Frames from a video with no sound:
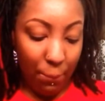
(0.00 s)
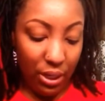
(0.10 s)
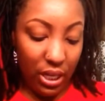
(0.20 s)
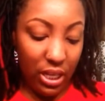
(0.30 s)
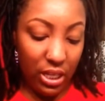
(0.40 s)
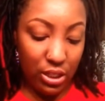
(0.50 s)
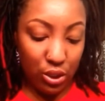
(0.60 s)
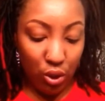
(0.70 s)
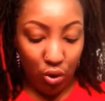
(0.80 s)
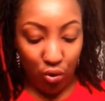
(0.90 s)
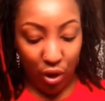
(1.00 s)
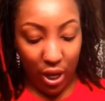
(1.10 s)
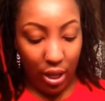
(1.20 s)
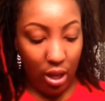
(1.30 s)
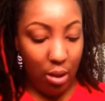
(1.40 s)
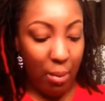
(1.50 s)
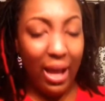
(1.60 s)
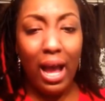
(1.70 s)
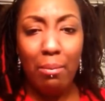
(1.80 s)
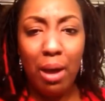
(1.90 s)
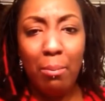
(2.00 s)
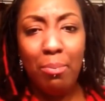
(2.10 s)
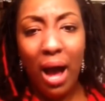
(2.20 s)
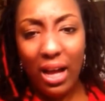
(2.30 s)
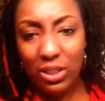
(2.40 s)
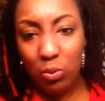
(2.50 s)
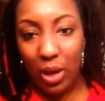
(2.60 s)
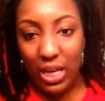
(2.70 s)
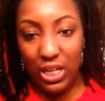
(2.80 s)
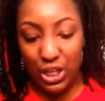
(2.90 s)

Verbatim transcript: But it is great. Um, I got my box wet in